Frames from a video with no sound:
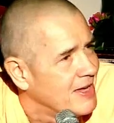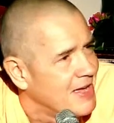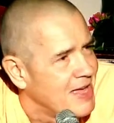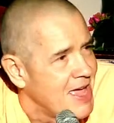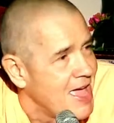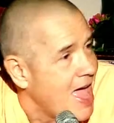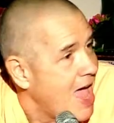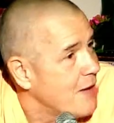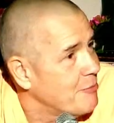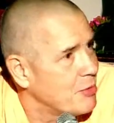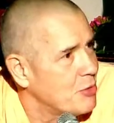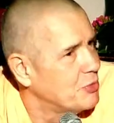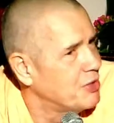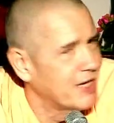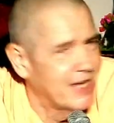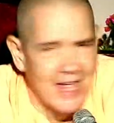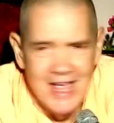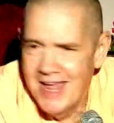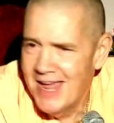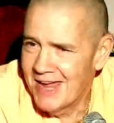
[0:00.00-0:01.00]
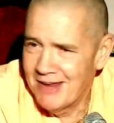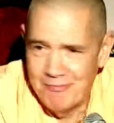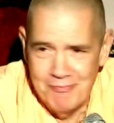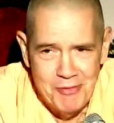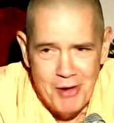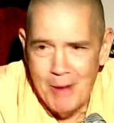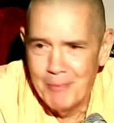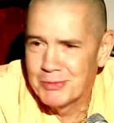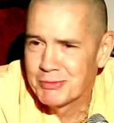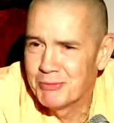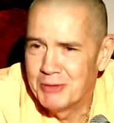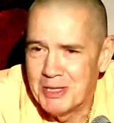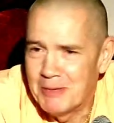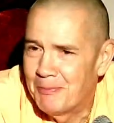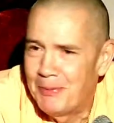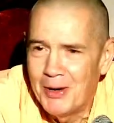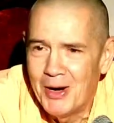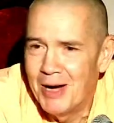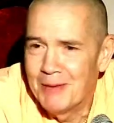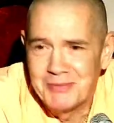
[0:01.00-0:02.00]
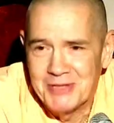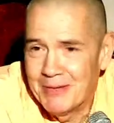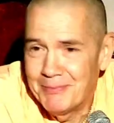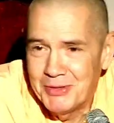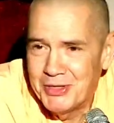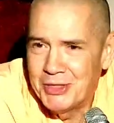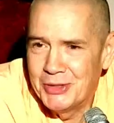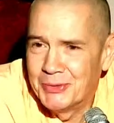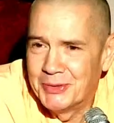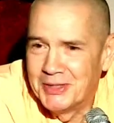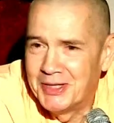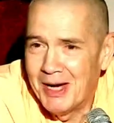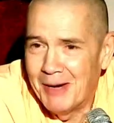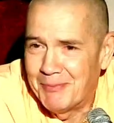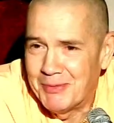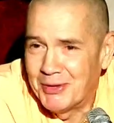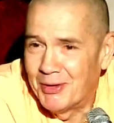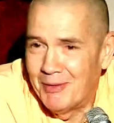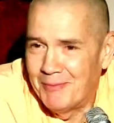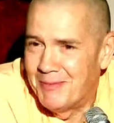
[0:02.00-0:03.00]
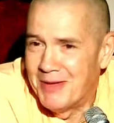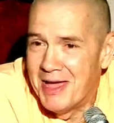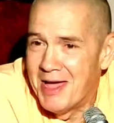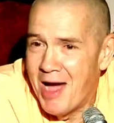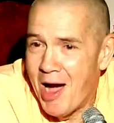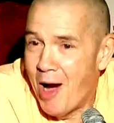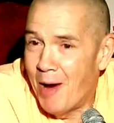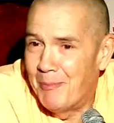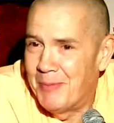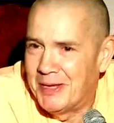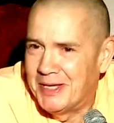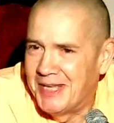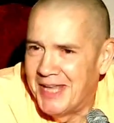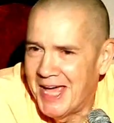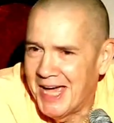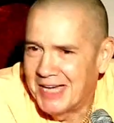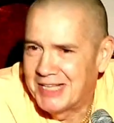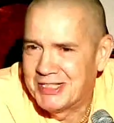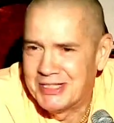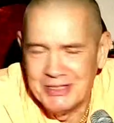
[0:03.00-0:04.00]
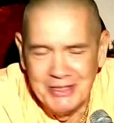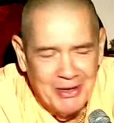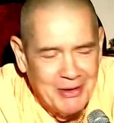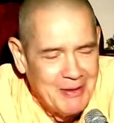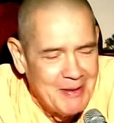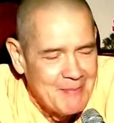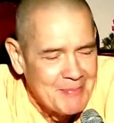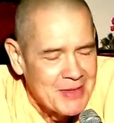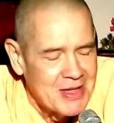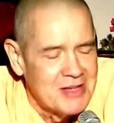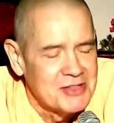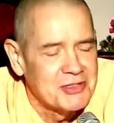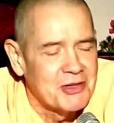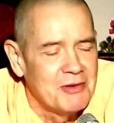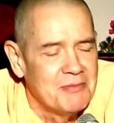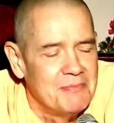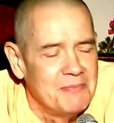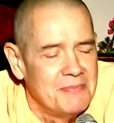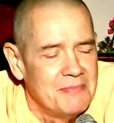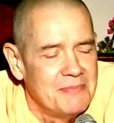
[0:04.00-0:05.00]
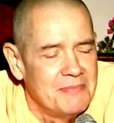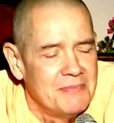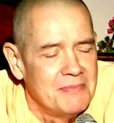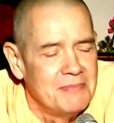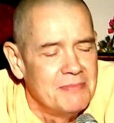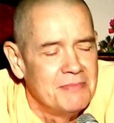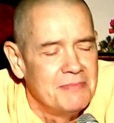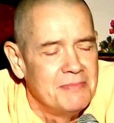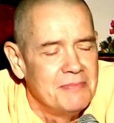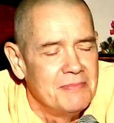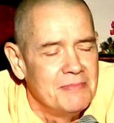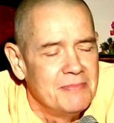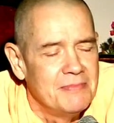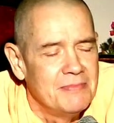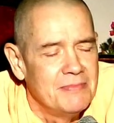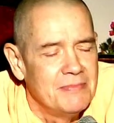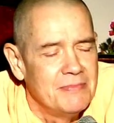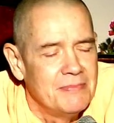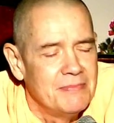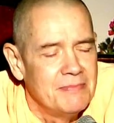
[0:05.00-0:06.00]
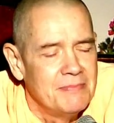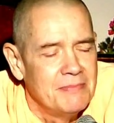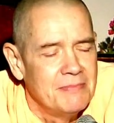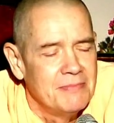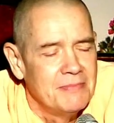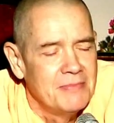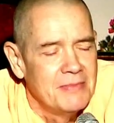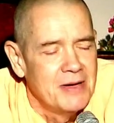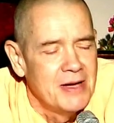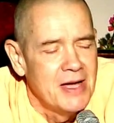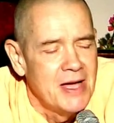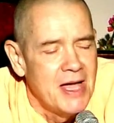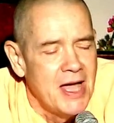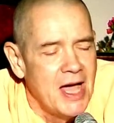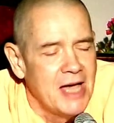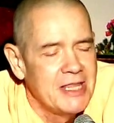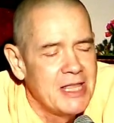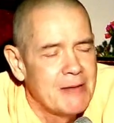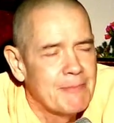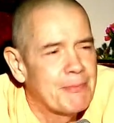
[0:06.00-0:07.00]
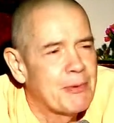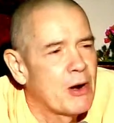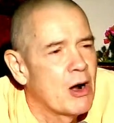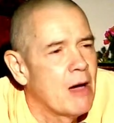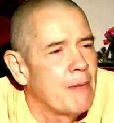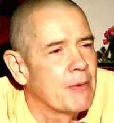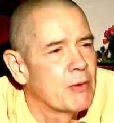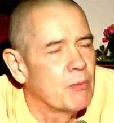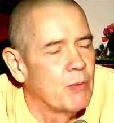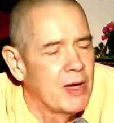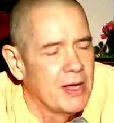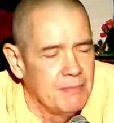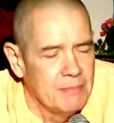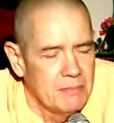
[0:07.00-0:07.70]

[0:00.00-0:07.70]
and we were thinking, hey, Prabhupada's reading palms. I'm queuing up. You know, I'll be next, you know. So, hmm, hmm, hmm, And then Prabhupada went,